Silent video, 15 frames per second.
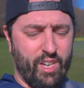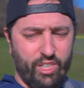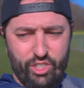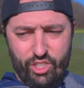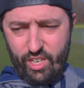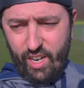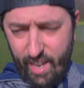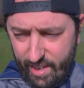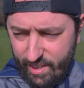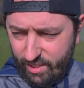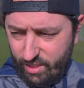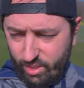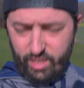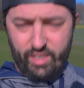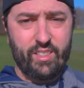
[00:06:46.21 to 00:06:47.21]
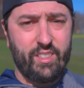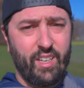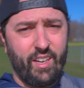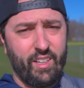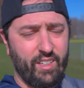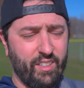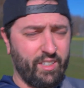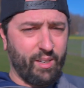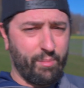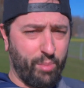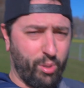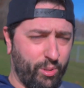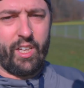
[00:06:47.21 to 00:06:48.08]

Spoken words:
Should I look into getting a gimbal?